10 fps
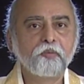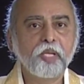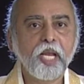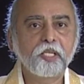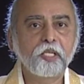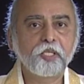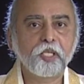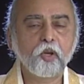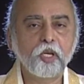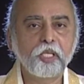Financial
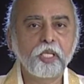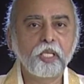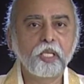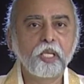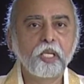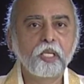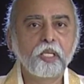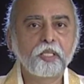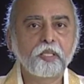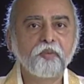security
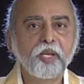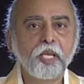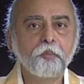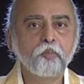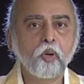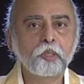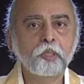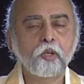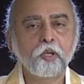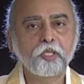is a very
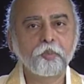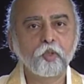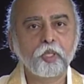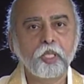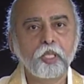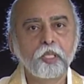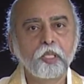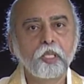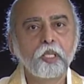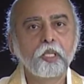important contributor
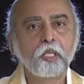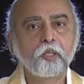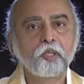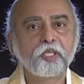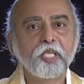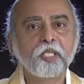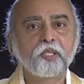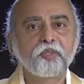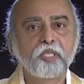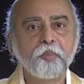to the
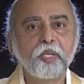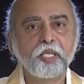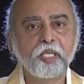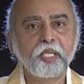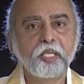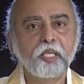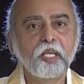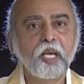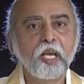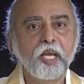sense of stability
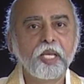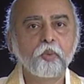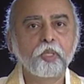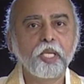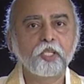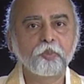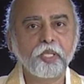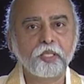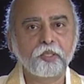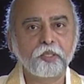anyone
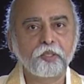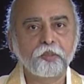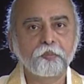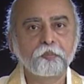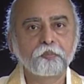experiences.